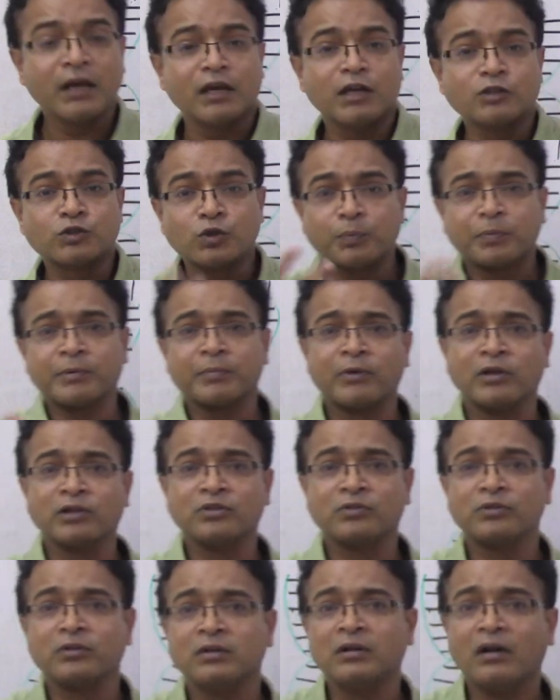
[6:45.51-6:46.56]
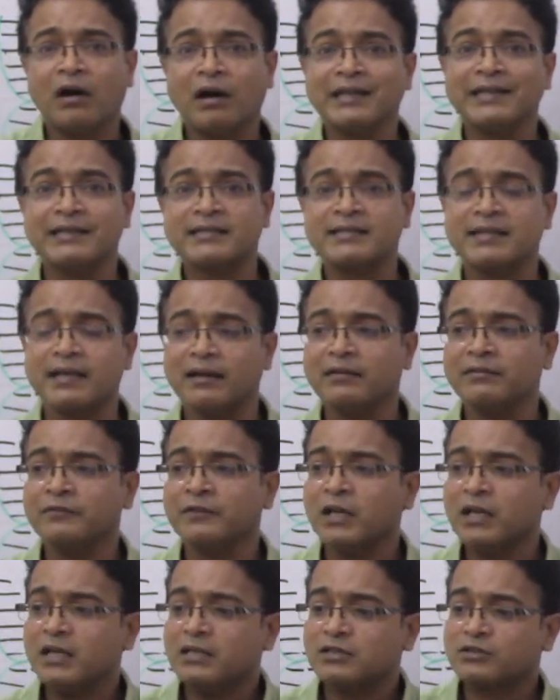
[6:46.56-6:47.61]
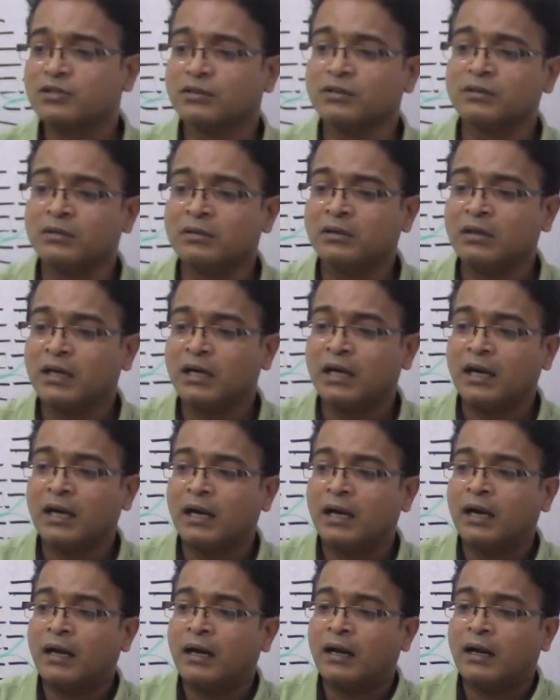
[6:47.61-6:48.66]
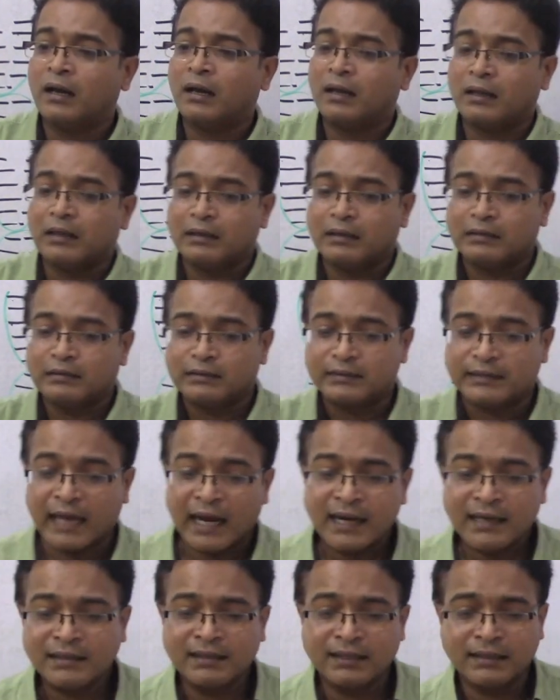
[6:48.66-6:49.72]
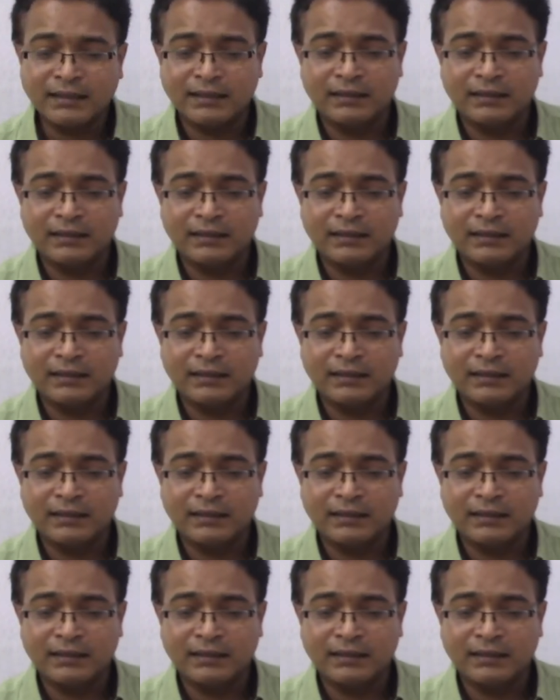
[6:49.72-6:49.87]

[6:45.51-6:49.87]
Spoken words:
a supermolecule on itself. So that